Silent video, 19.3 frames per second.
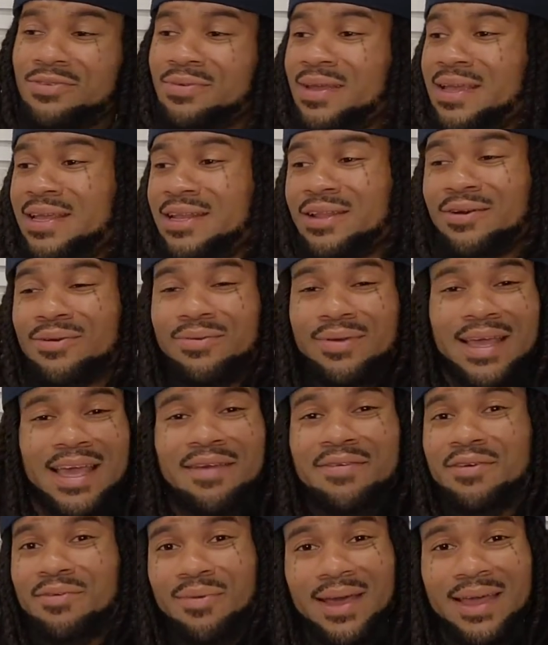you ain't no
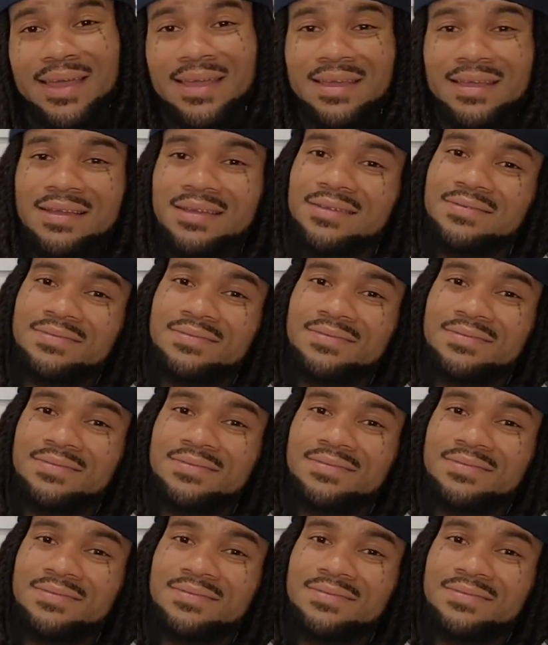heavyweight.